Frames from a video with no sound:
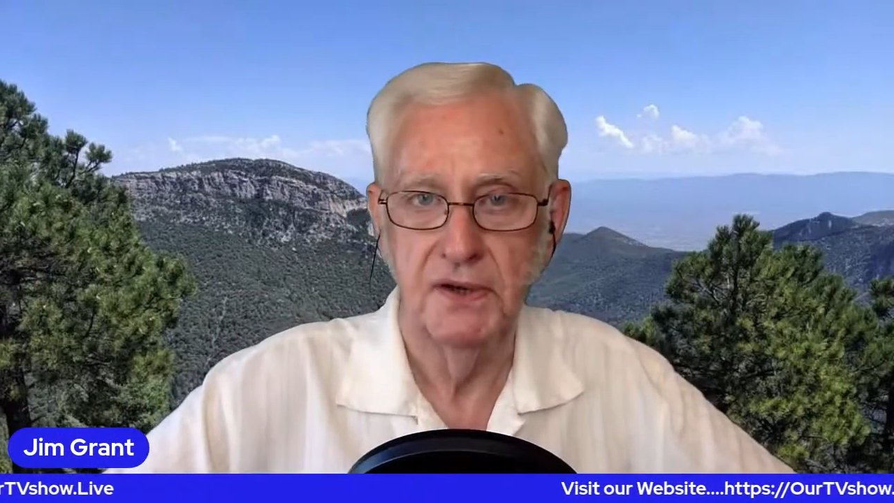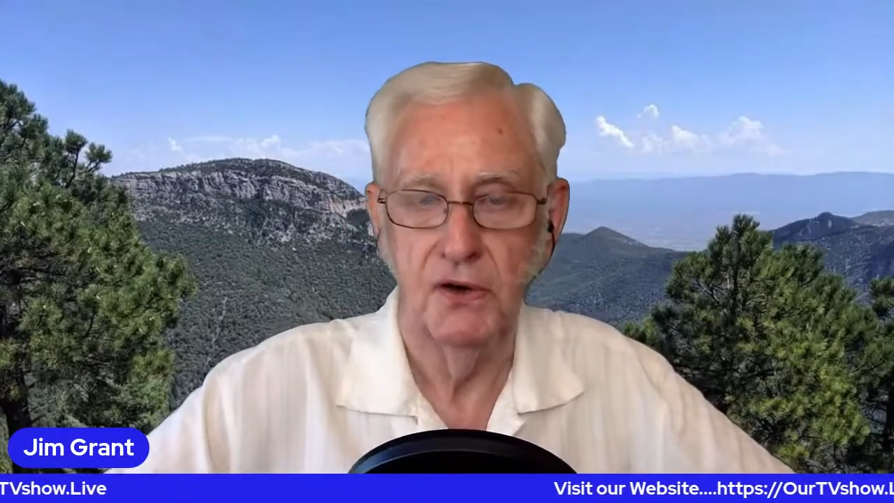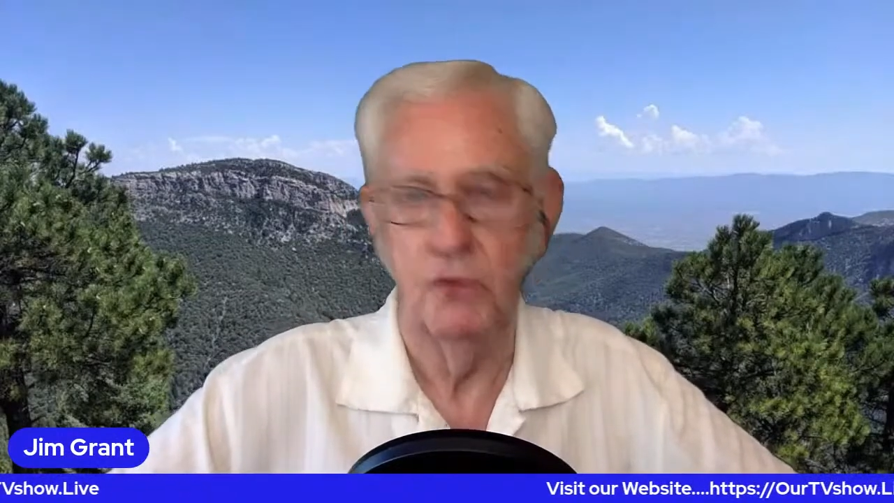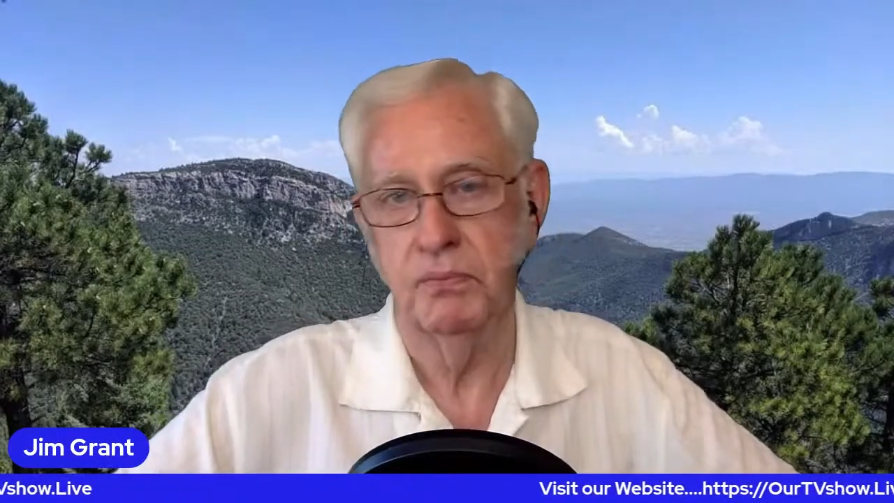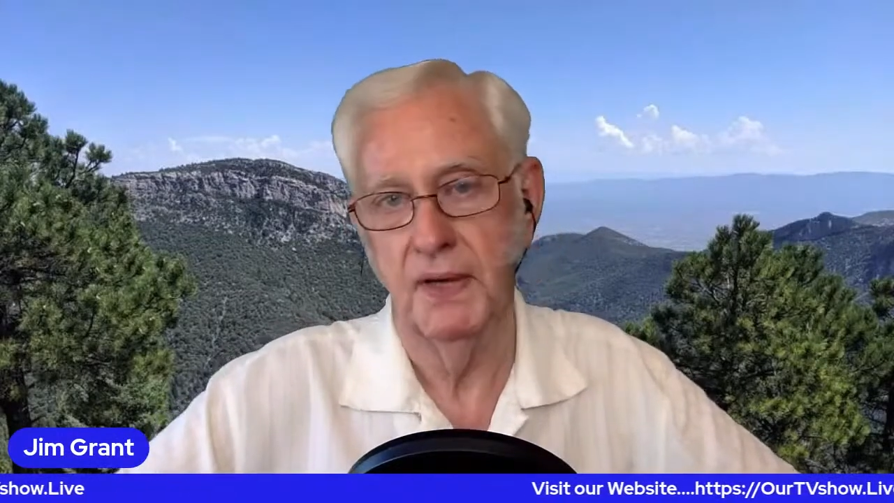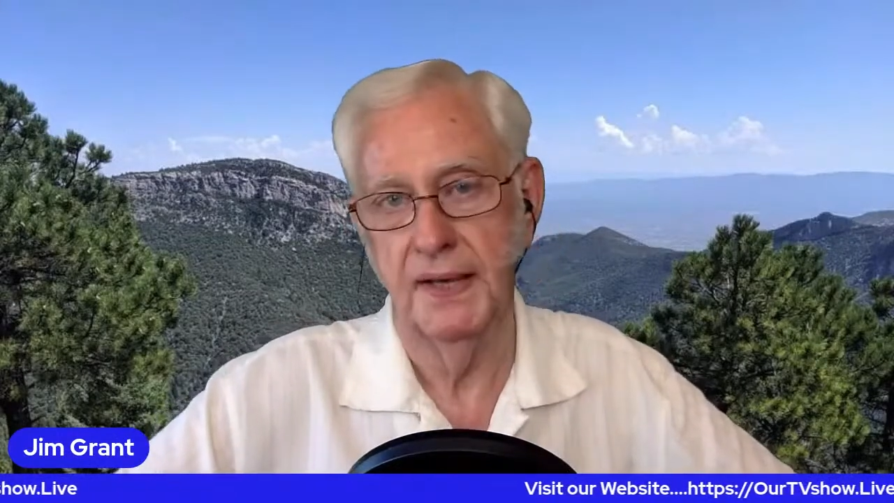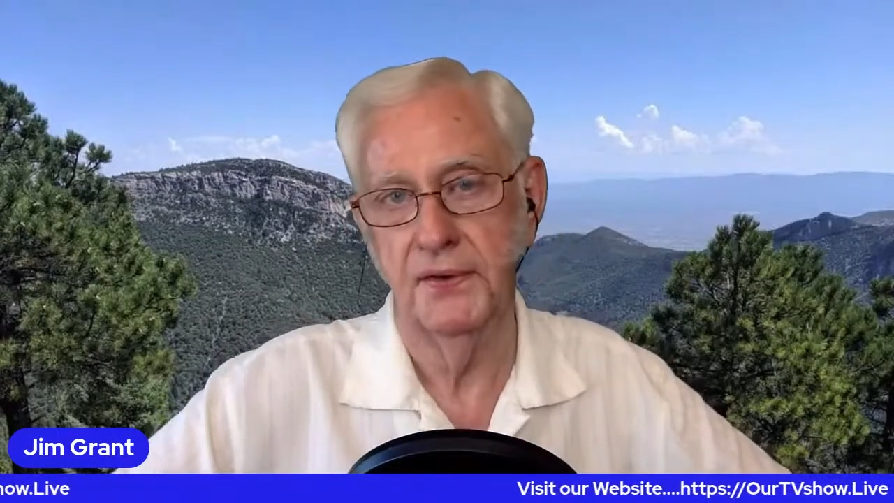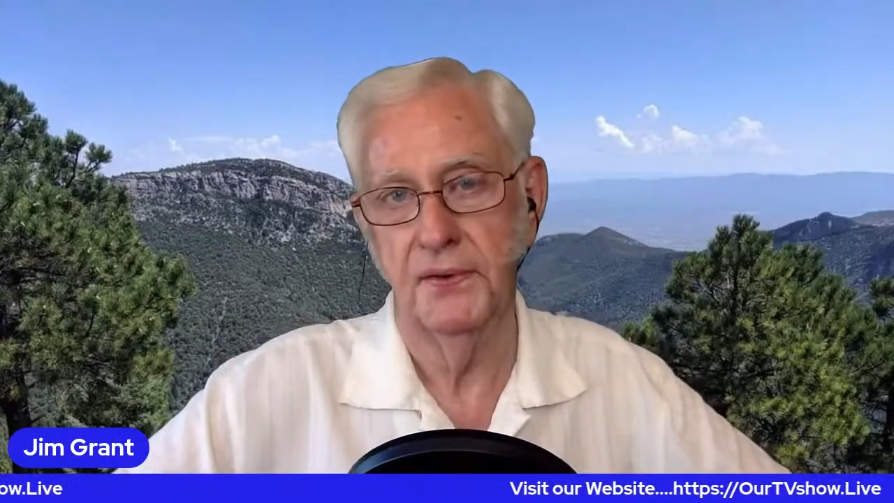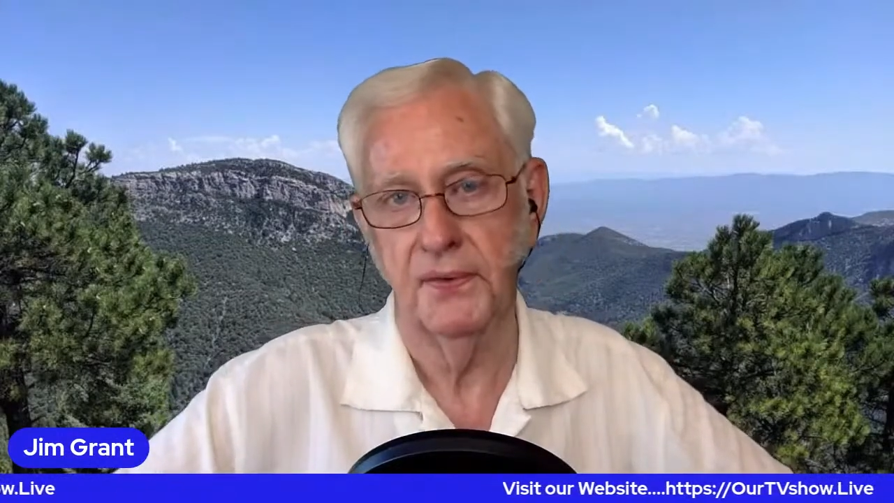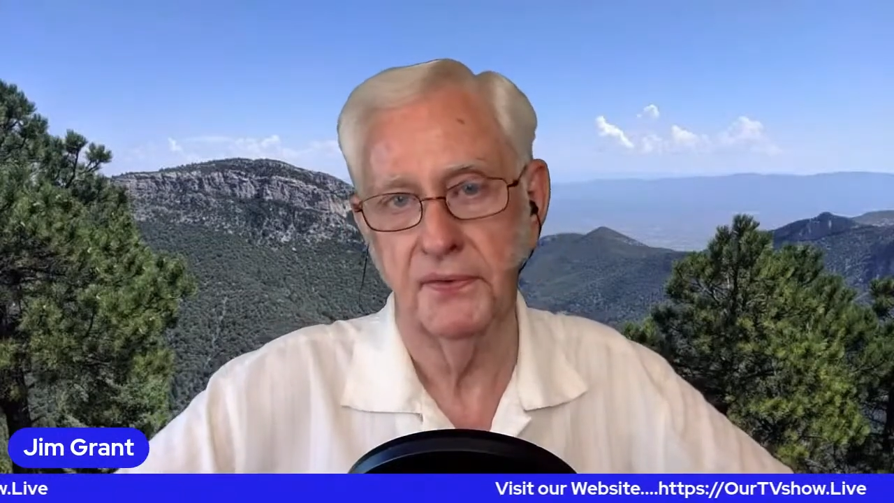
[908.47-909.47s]
on
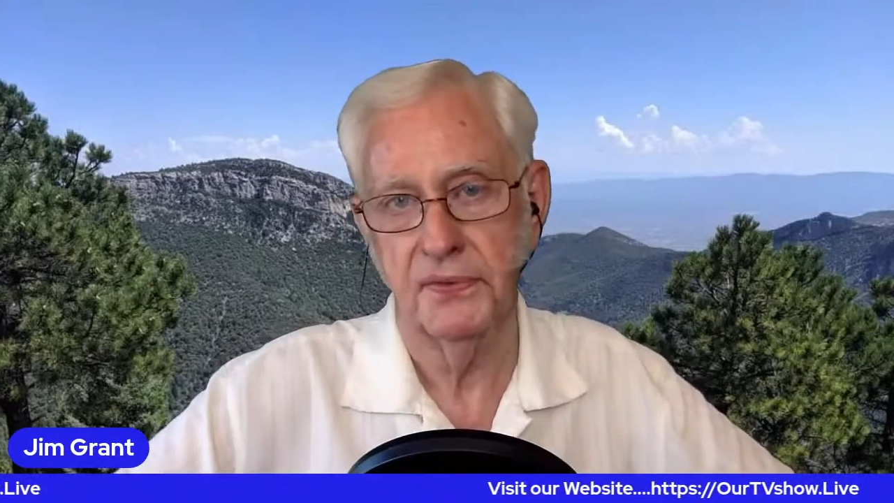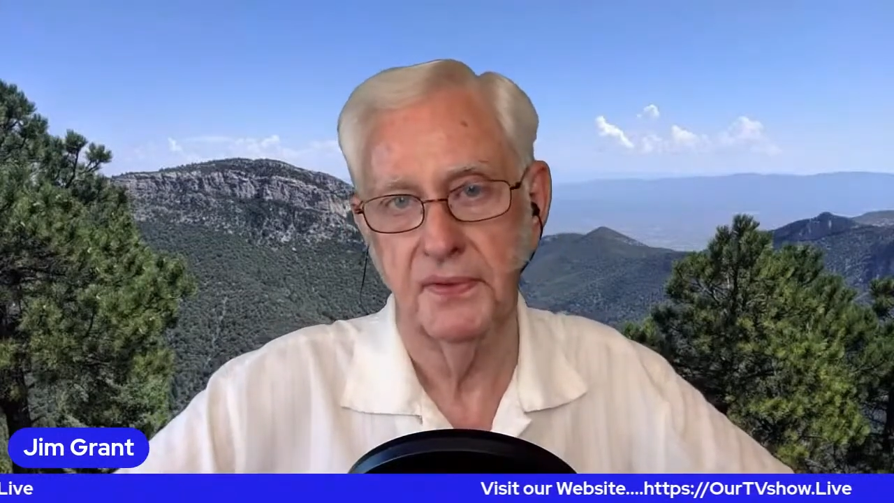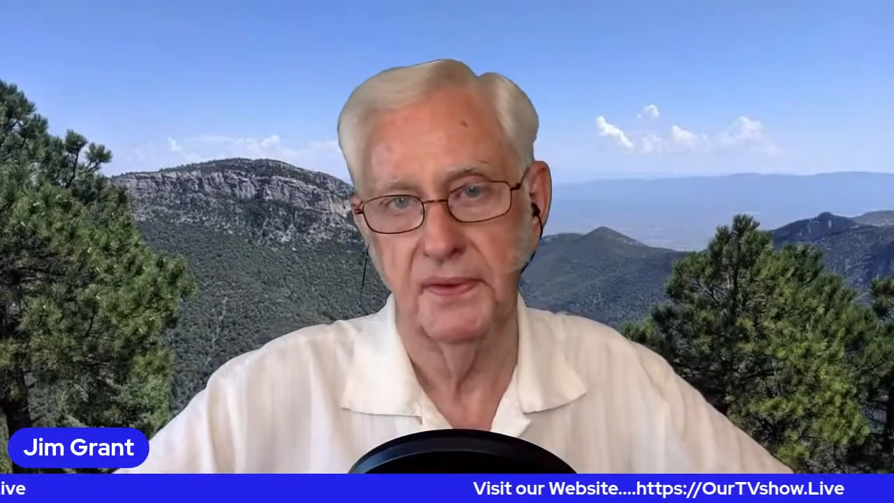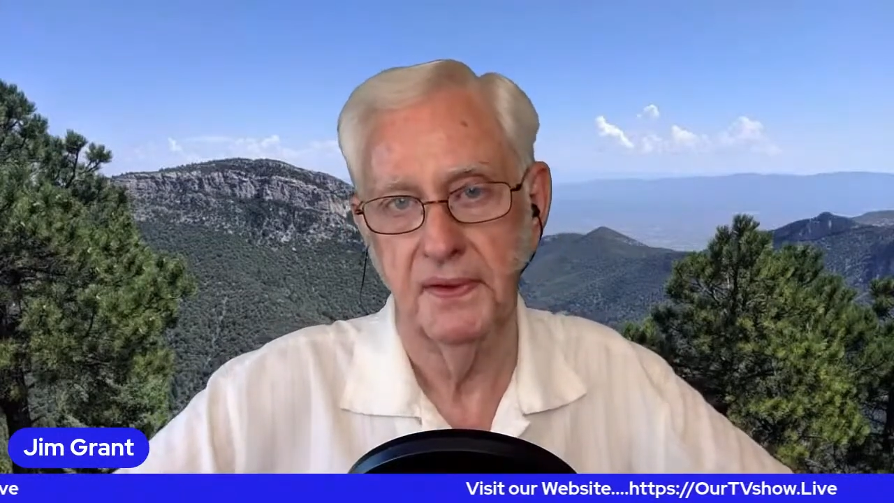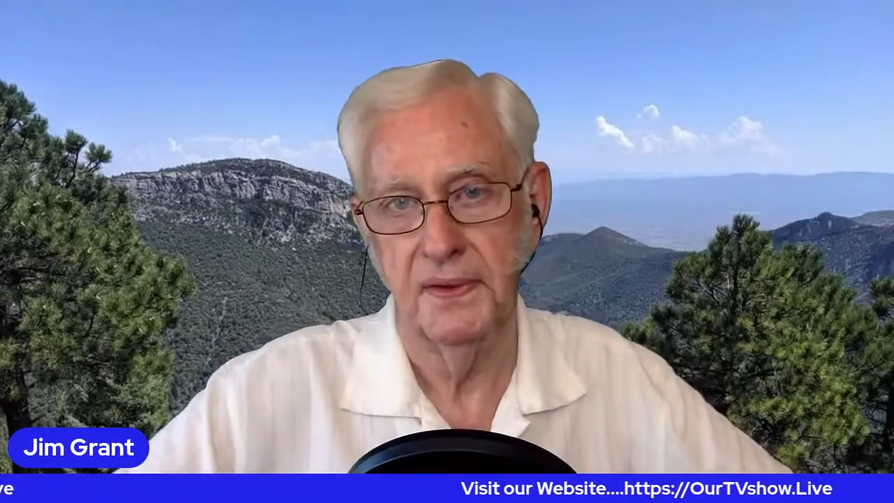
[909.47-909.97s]
planet Earth?